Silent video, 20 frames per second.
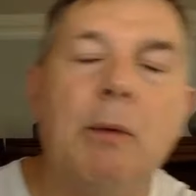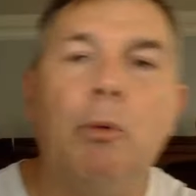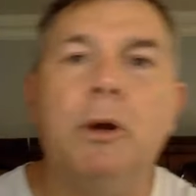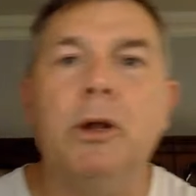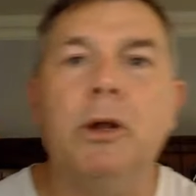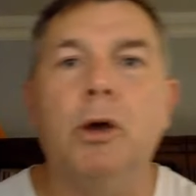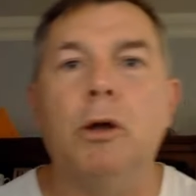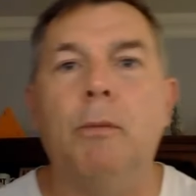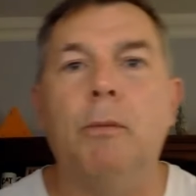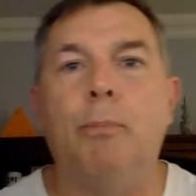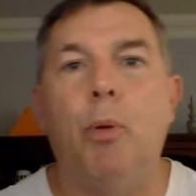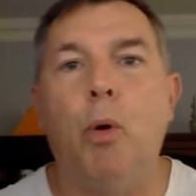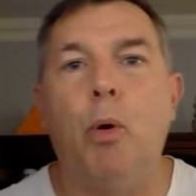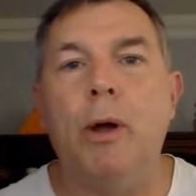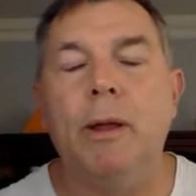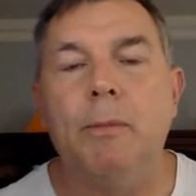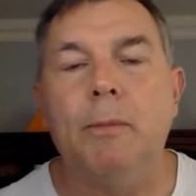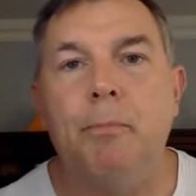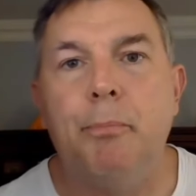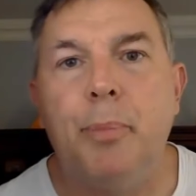I want to go to
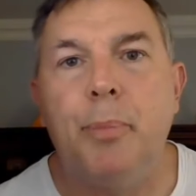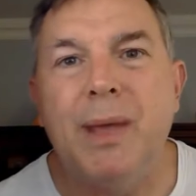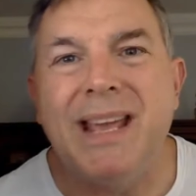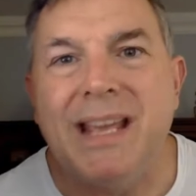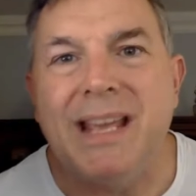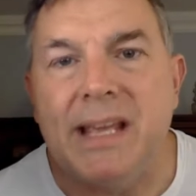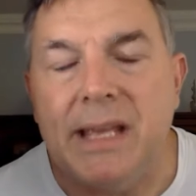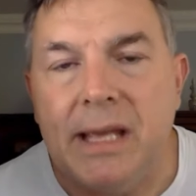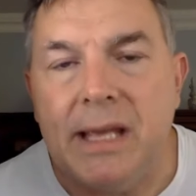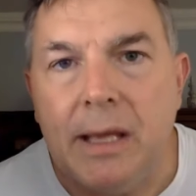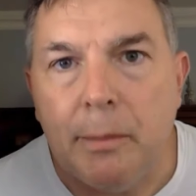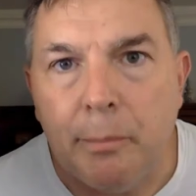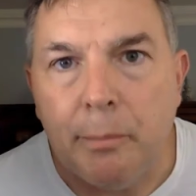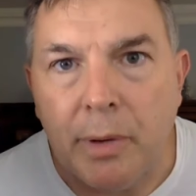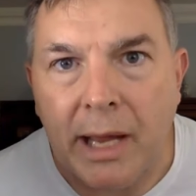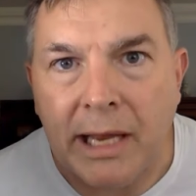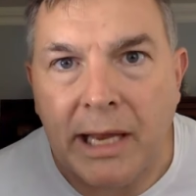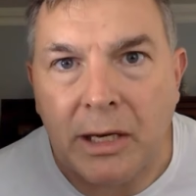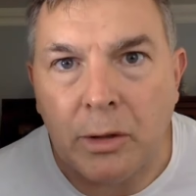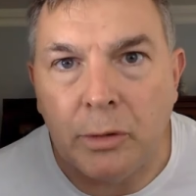point B,
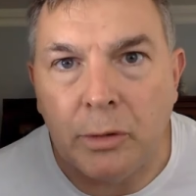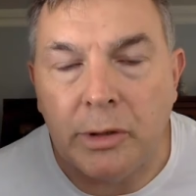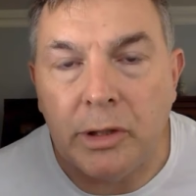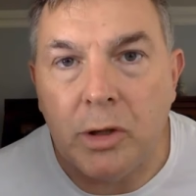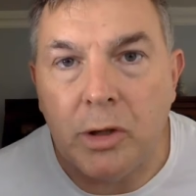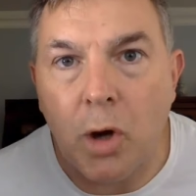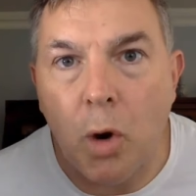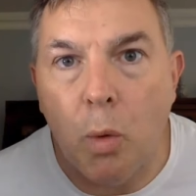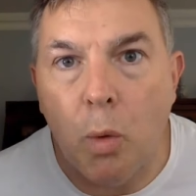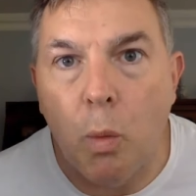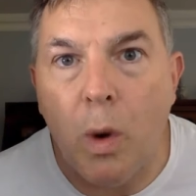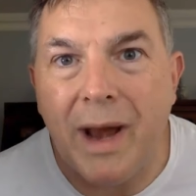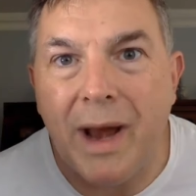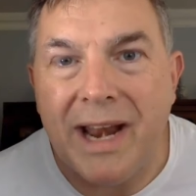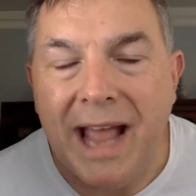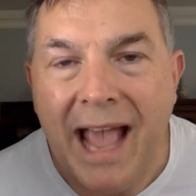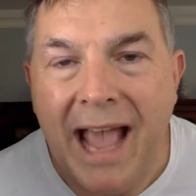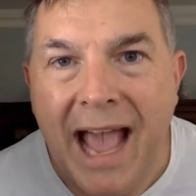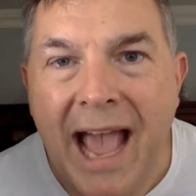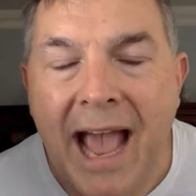but I can only go
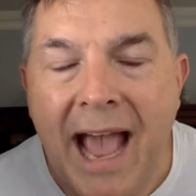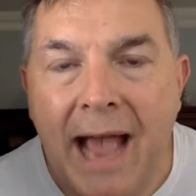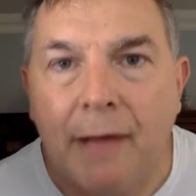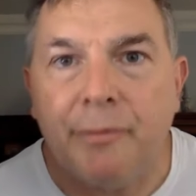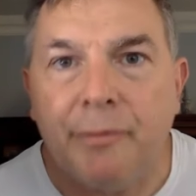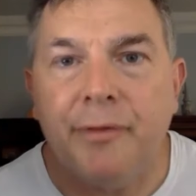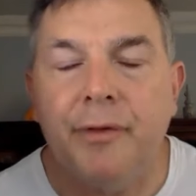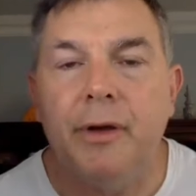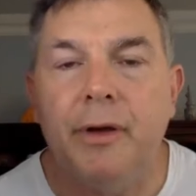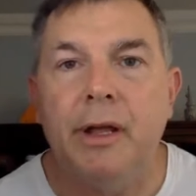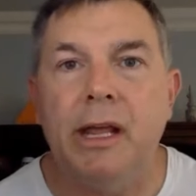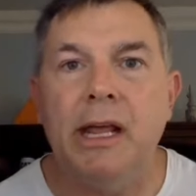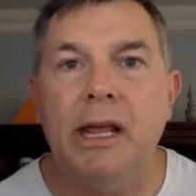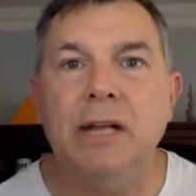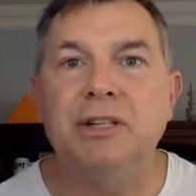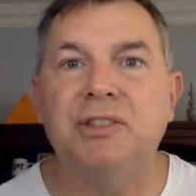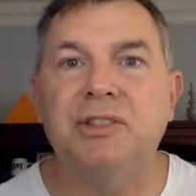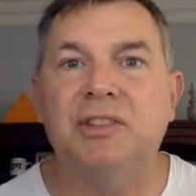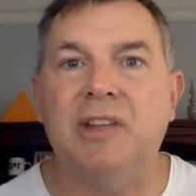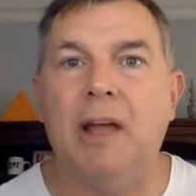one half
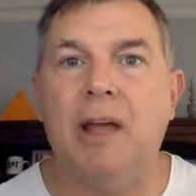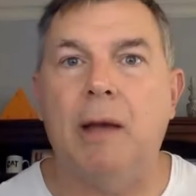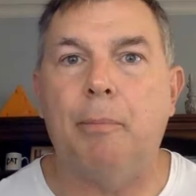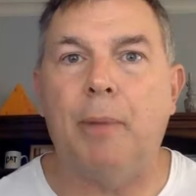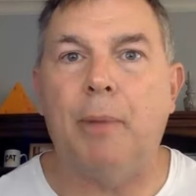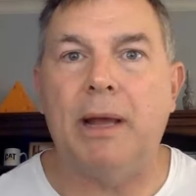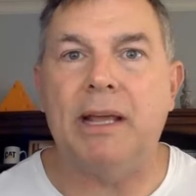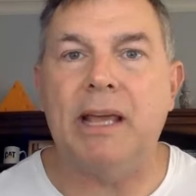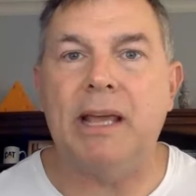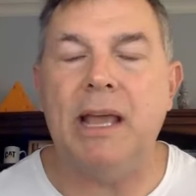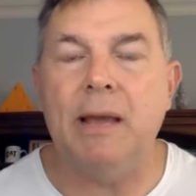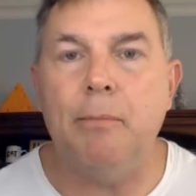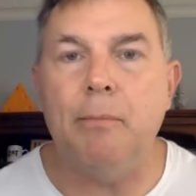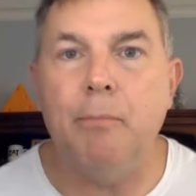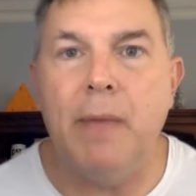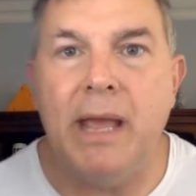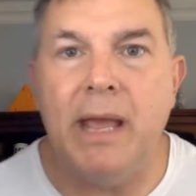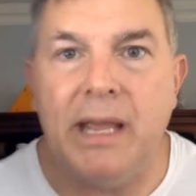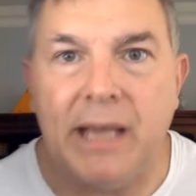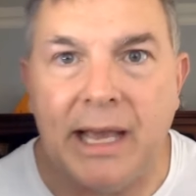each step. I
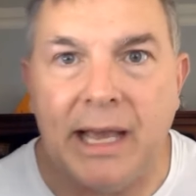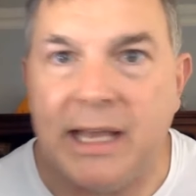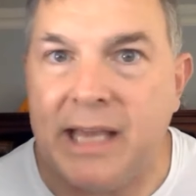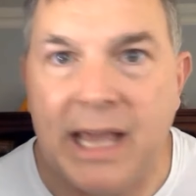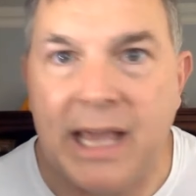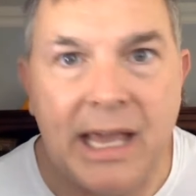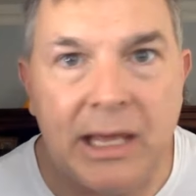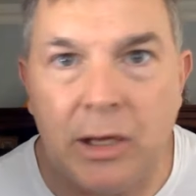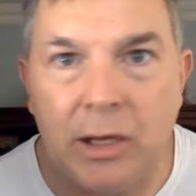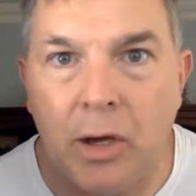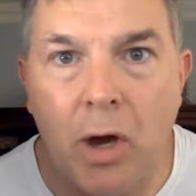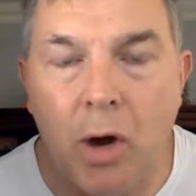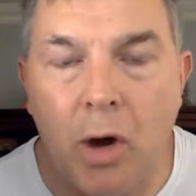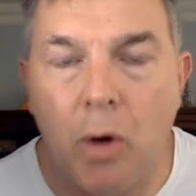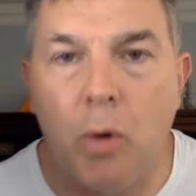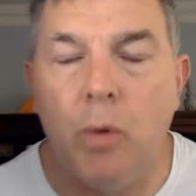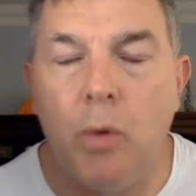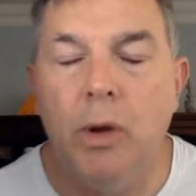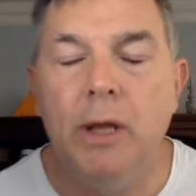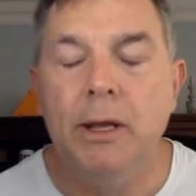can't make, I can't
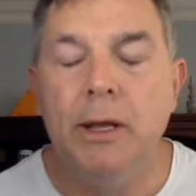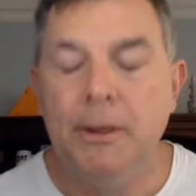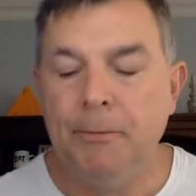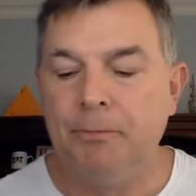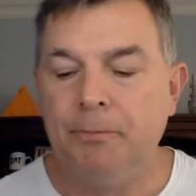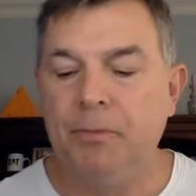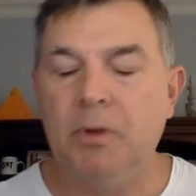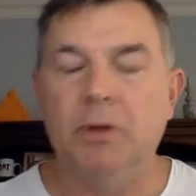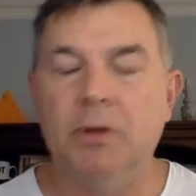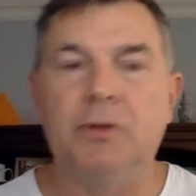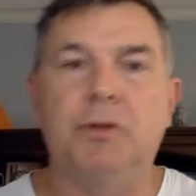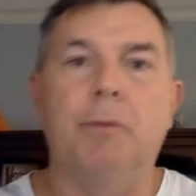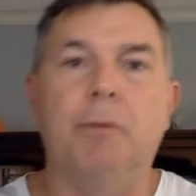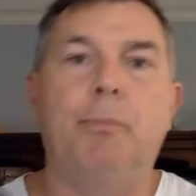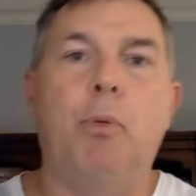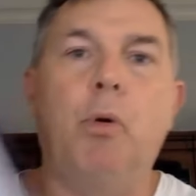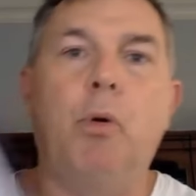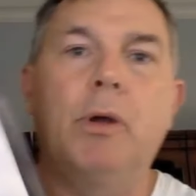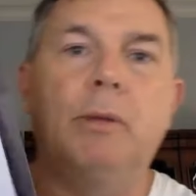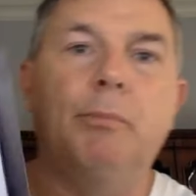go to
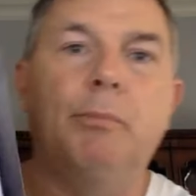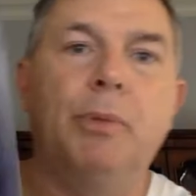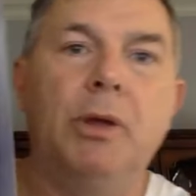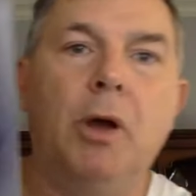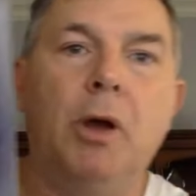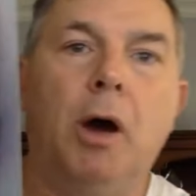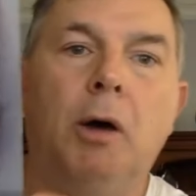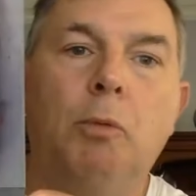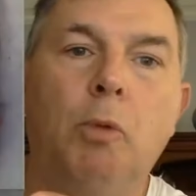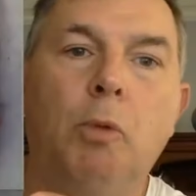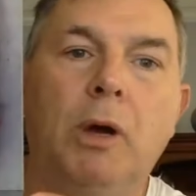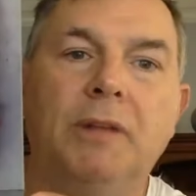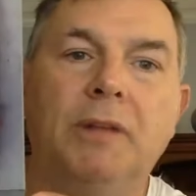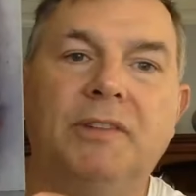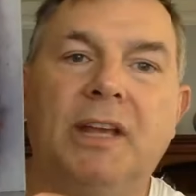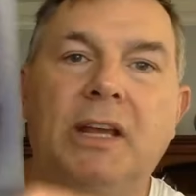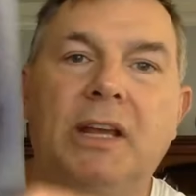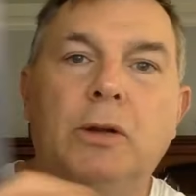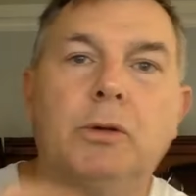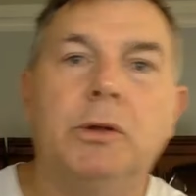point B all at
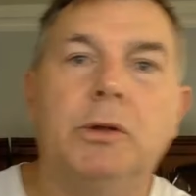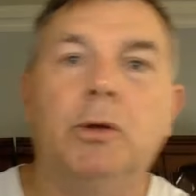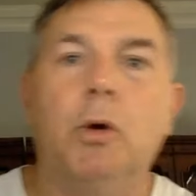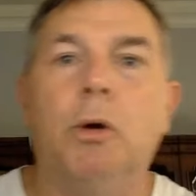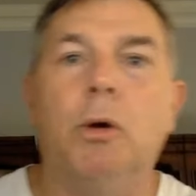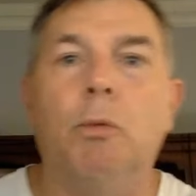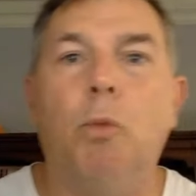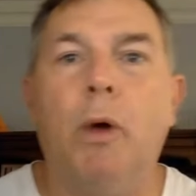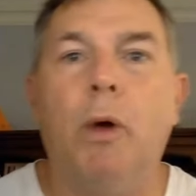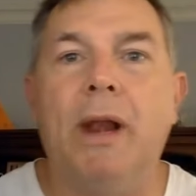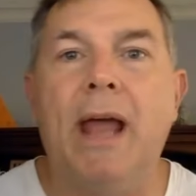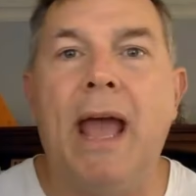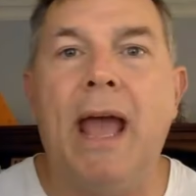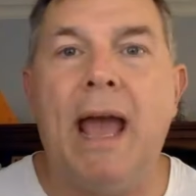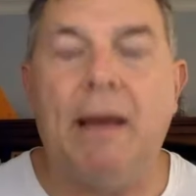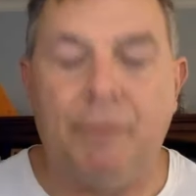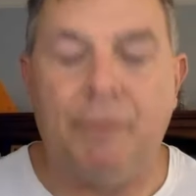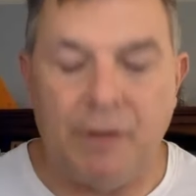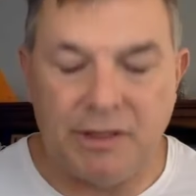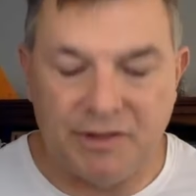once. I can only go in one
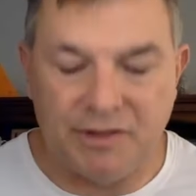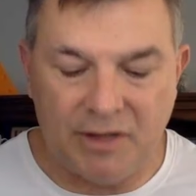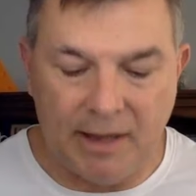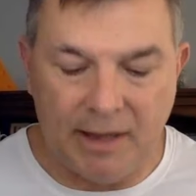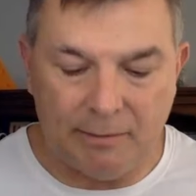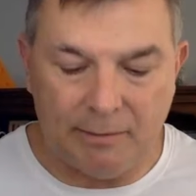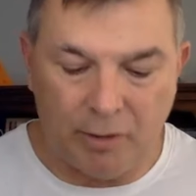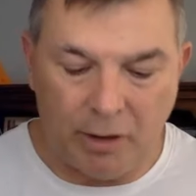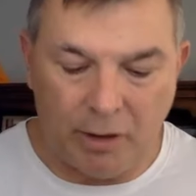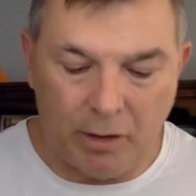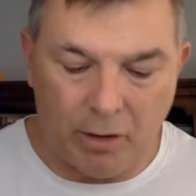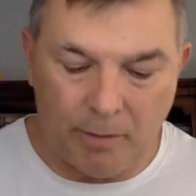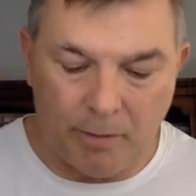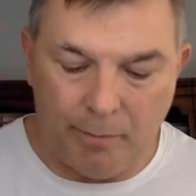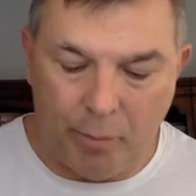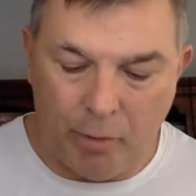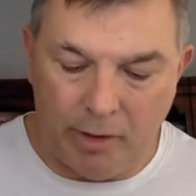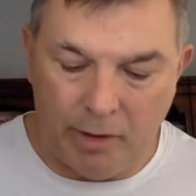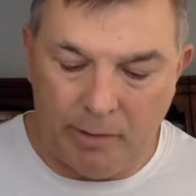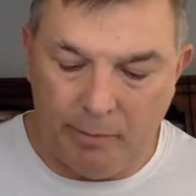half each step. So I go to
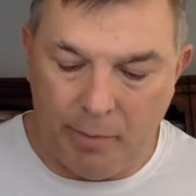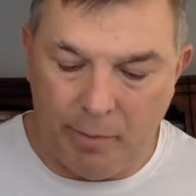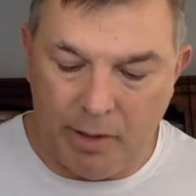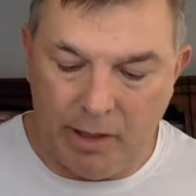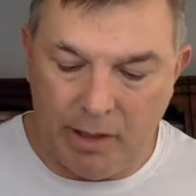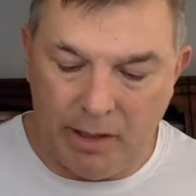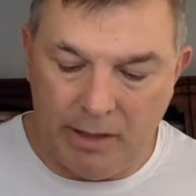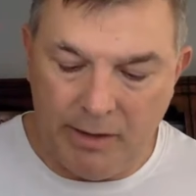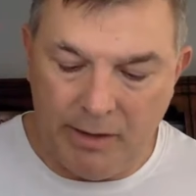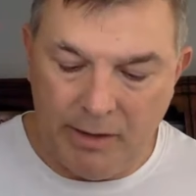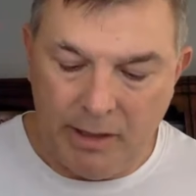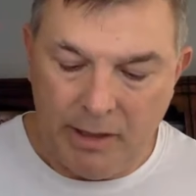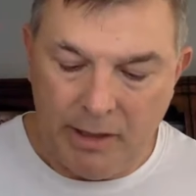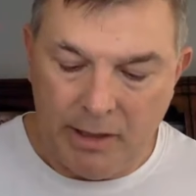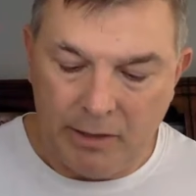point B.